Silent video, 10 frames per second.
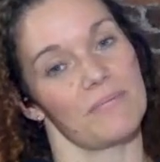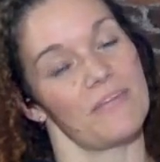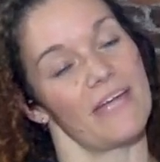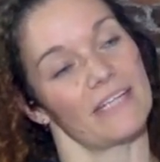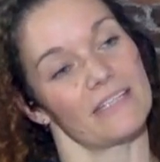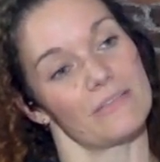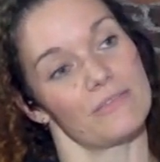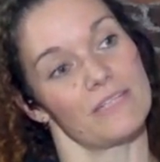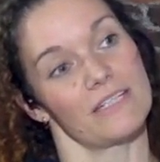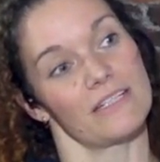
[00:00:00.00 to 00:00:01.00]
And that can
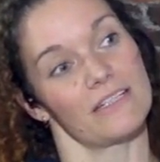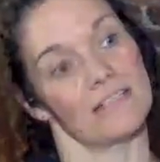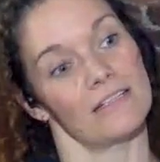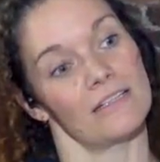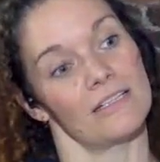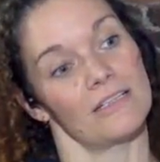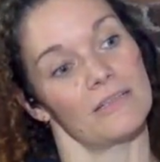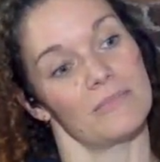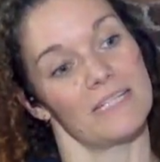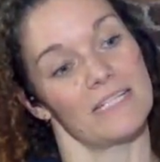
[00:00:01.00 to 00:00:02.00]

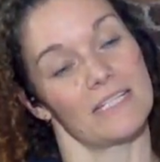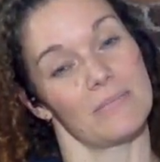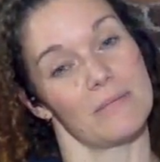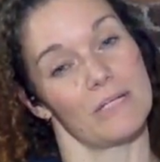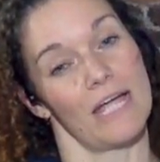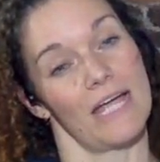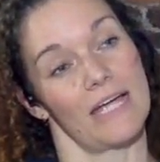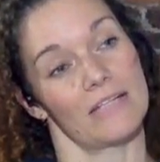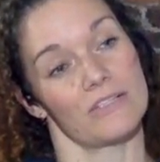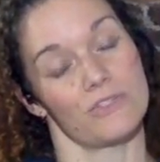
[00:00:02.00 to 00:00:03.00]
feel meaning that maybe your
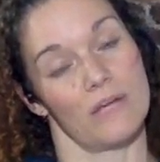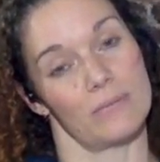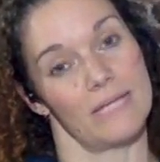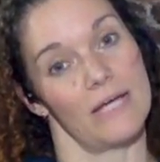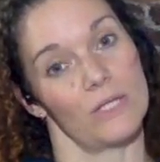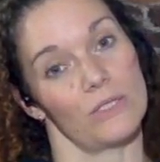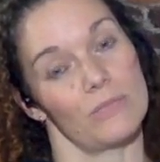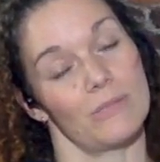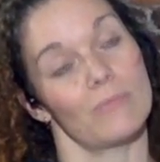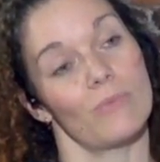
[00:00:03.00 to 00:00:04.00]
hands drop down a little
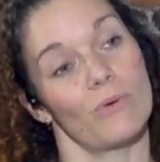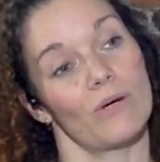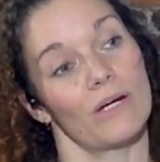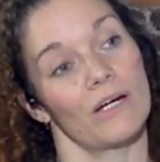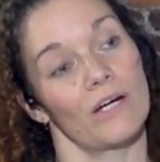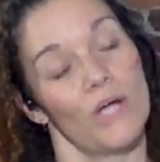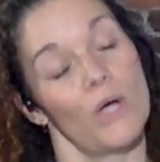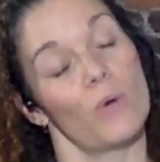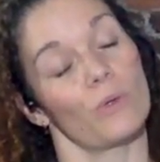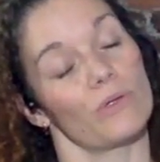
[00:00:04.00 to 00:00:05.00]
bit more,
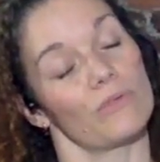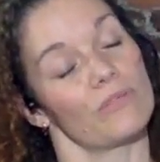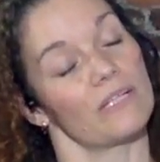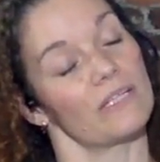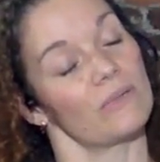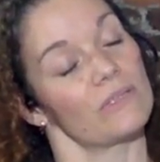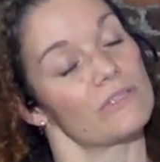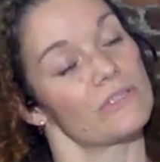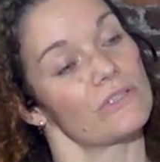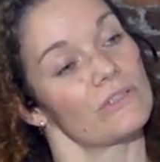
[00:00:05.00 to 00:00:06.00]
or you feel like you can
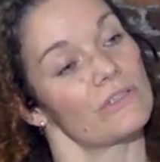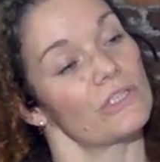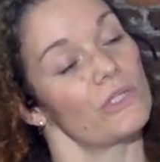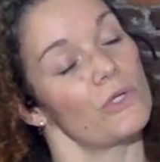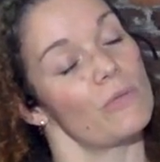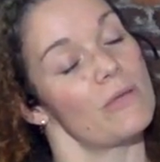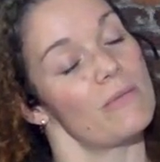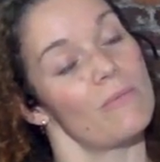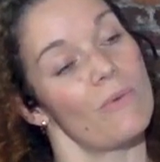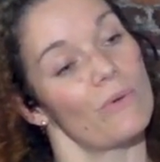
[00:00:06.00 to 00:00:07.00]
turn a little
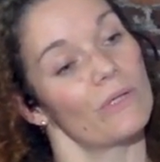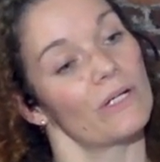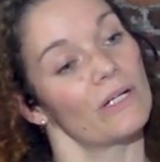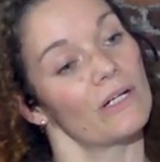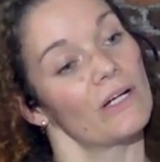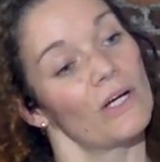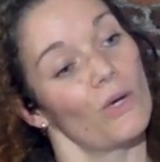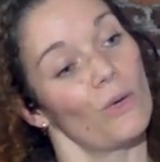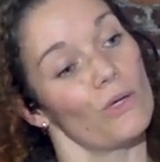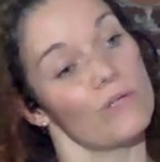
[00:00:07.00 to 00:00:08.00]
bit more,
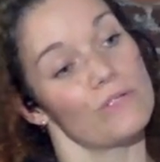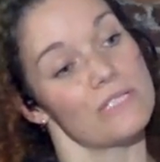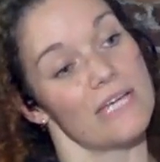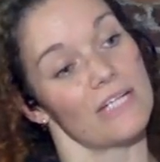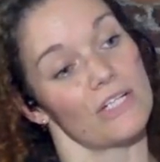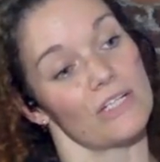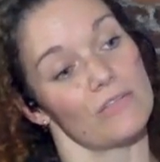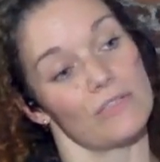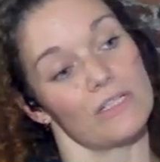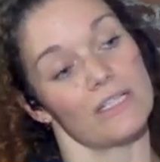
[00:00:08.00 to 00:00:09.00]
or you just actually
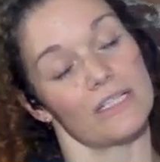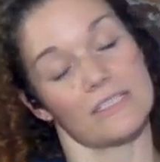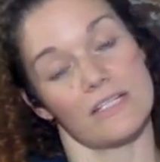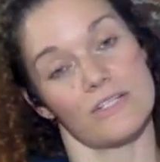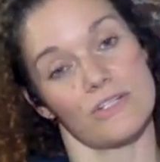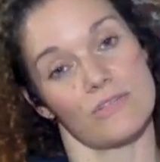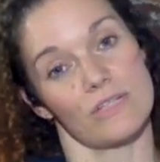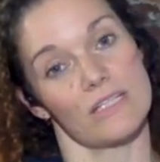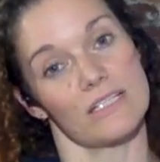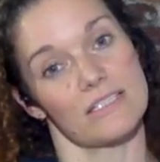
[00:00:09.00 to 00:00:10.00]
feel like a tension
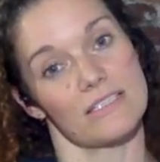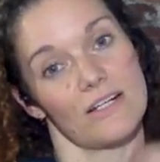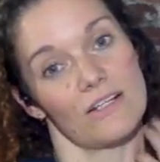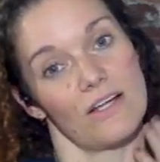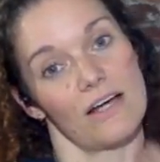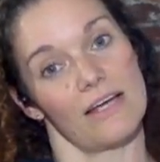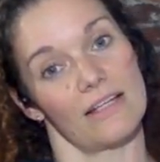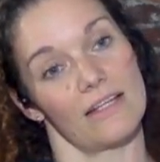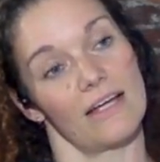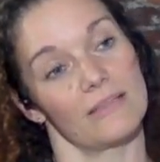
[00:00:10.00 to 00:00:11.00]
release along
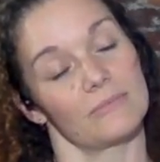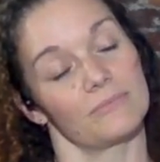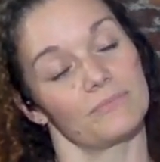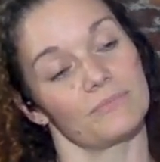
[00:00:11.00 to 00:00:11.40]
that line.